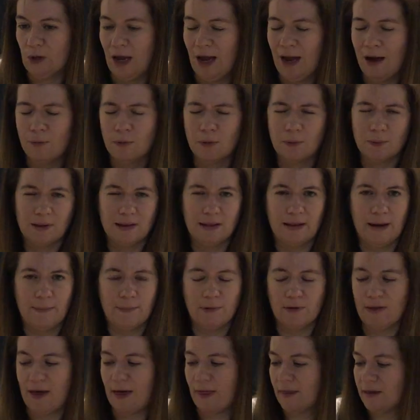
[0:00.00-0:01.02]
how would we
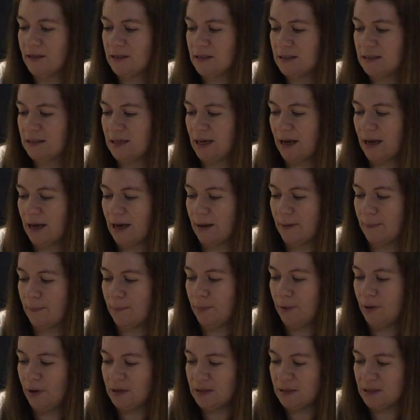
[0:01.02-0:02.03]
label that? Let's say
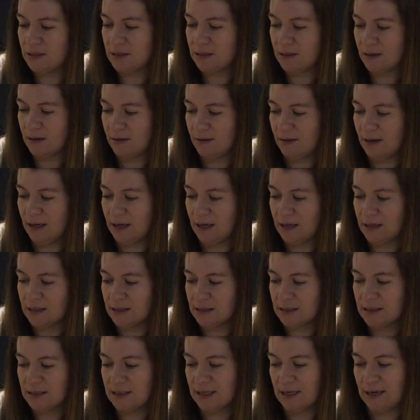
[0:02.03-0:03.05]
puts
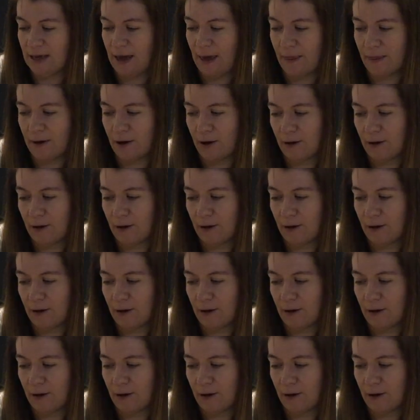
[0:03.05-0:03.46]
things together.